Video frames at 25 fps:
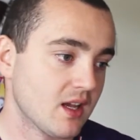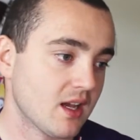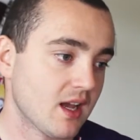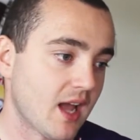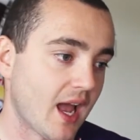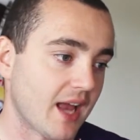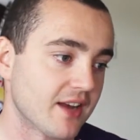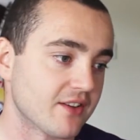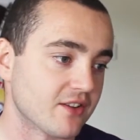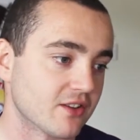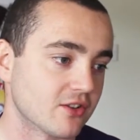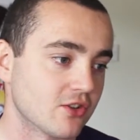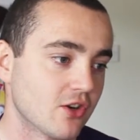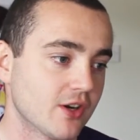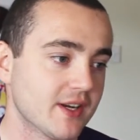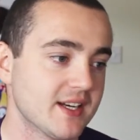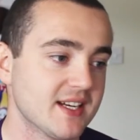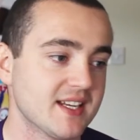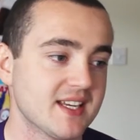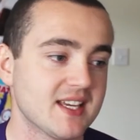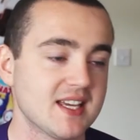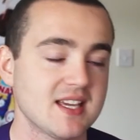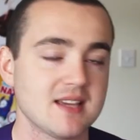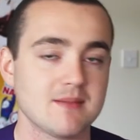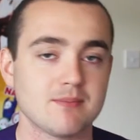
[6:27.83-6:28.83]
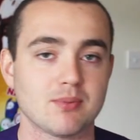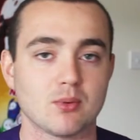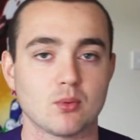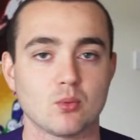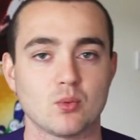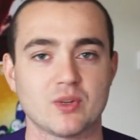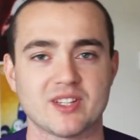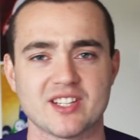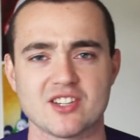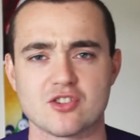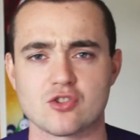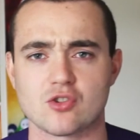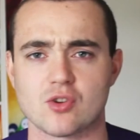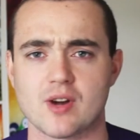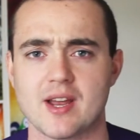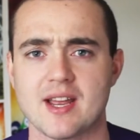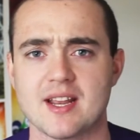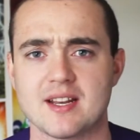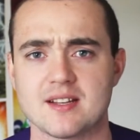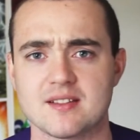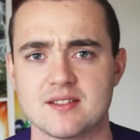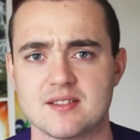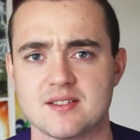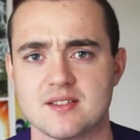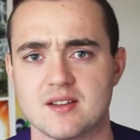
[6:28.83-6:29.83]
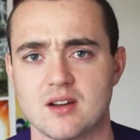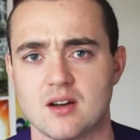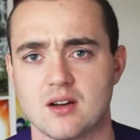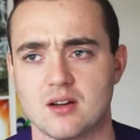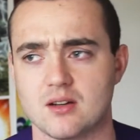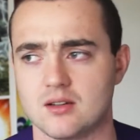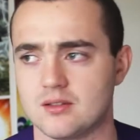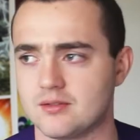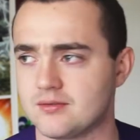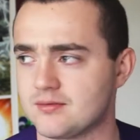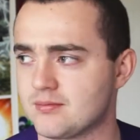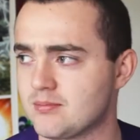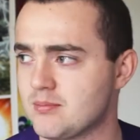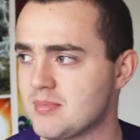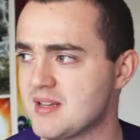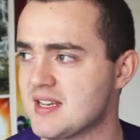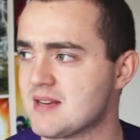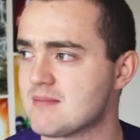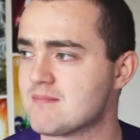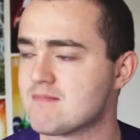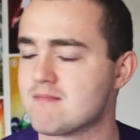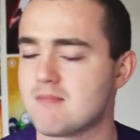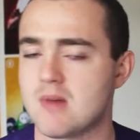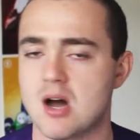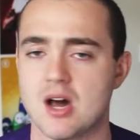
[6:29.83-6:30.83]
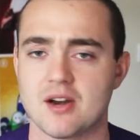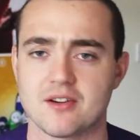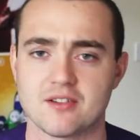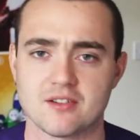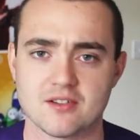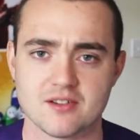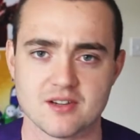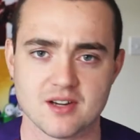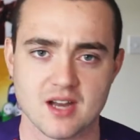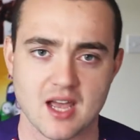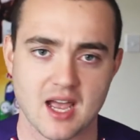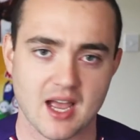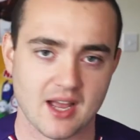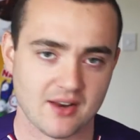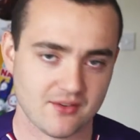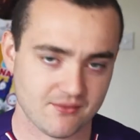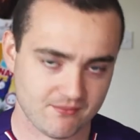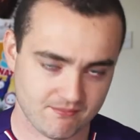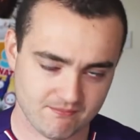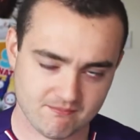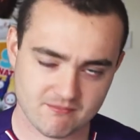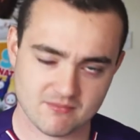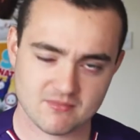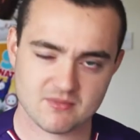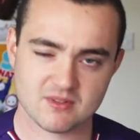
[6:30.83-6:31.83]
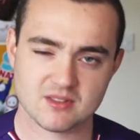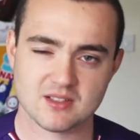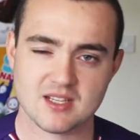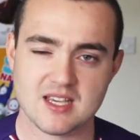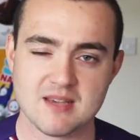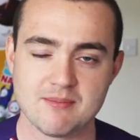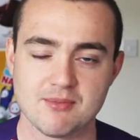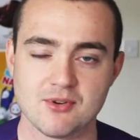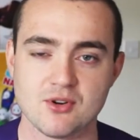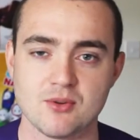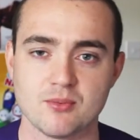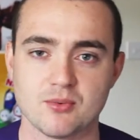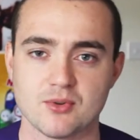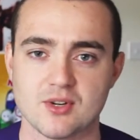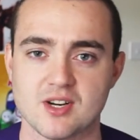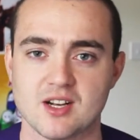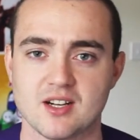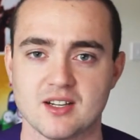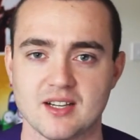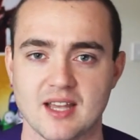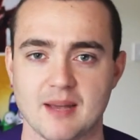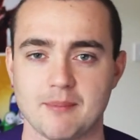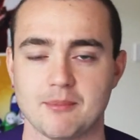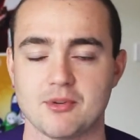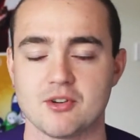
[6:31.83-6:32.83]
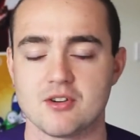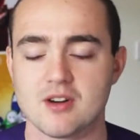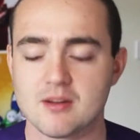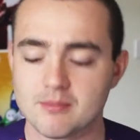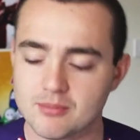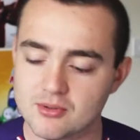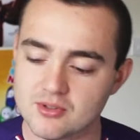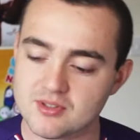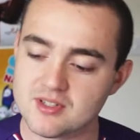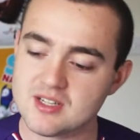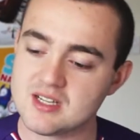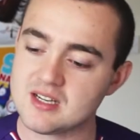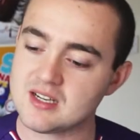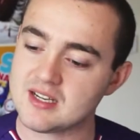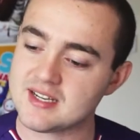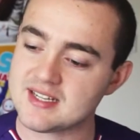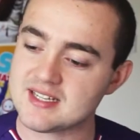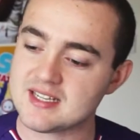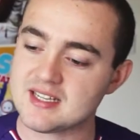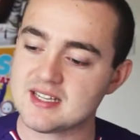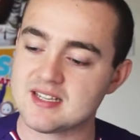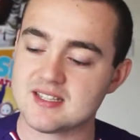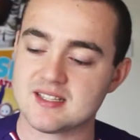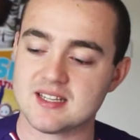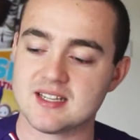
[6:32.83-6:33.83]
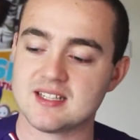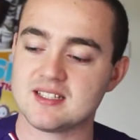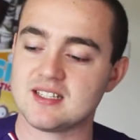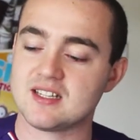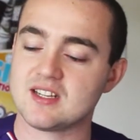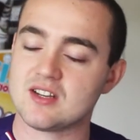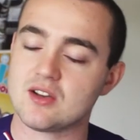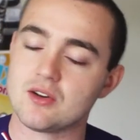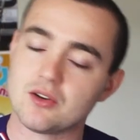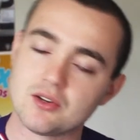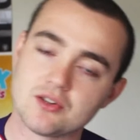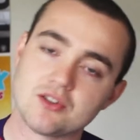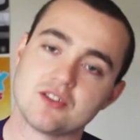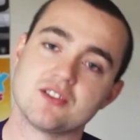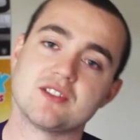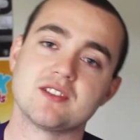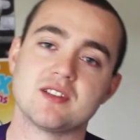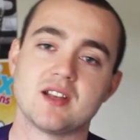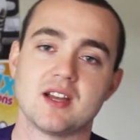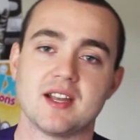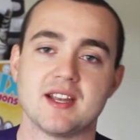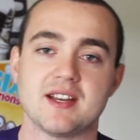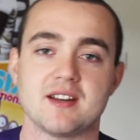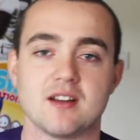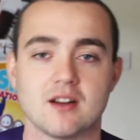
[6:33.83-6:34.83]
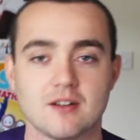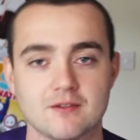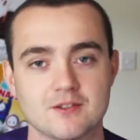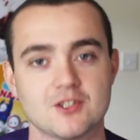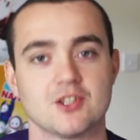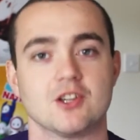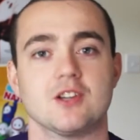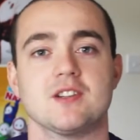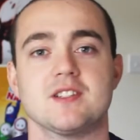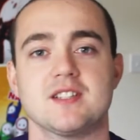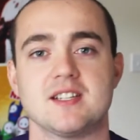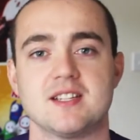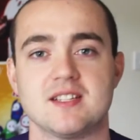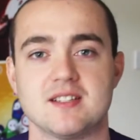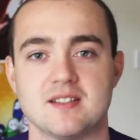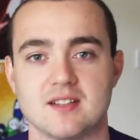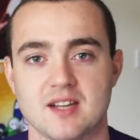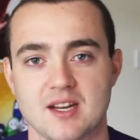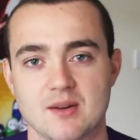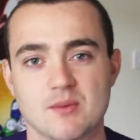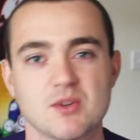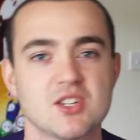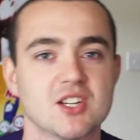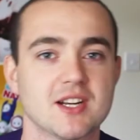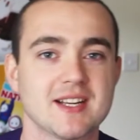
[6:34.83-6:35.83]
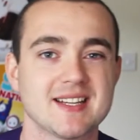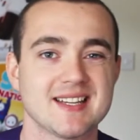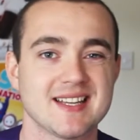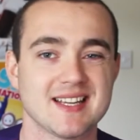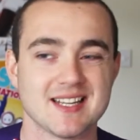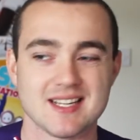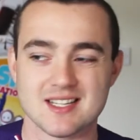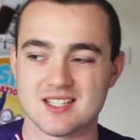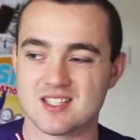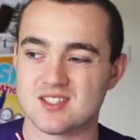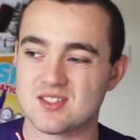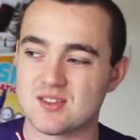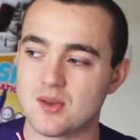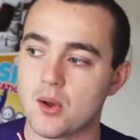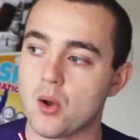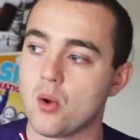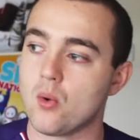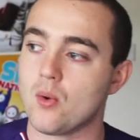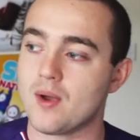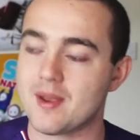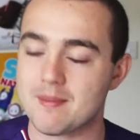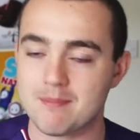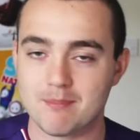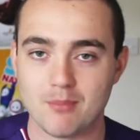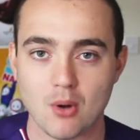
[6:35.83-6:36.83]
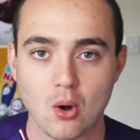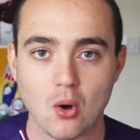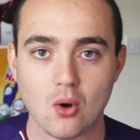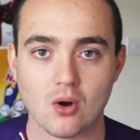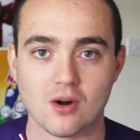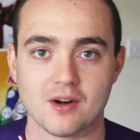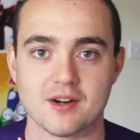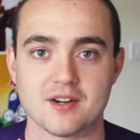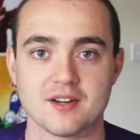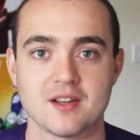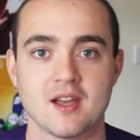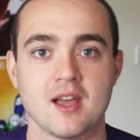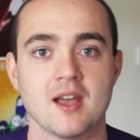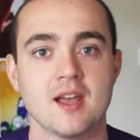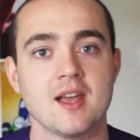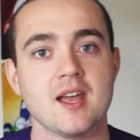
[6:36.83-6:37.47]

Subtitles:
and they're trying to keep with the trends of being modern and keeping up with all that, but they're not putting the ideas into the other side of jersey design, which I think is so important,